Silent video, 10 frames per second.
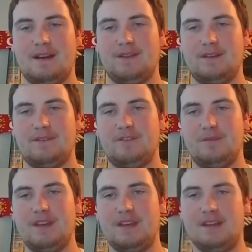I think
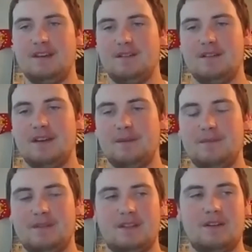for me, a
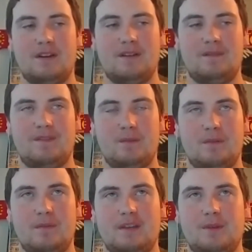film
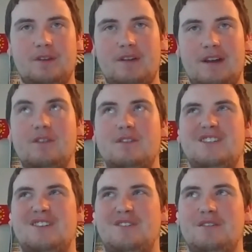that makes me cry, not a
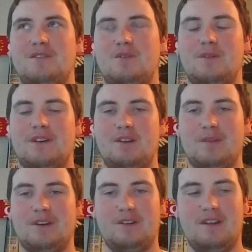song. What am I on
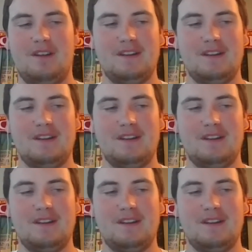about?